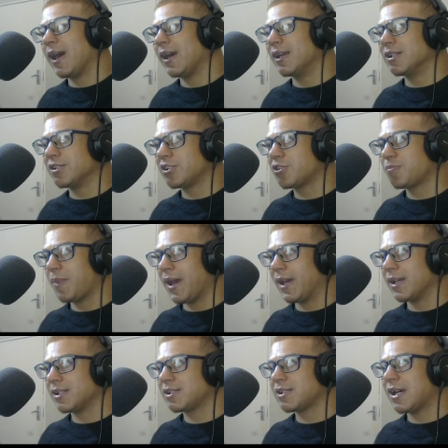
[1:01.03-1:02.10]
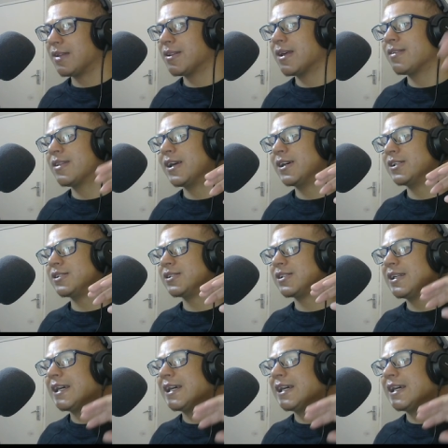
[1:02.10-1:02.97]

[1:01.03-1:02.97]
in space, and then there's an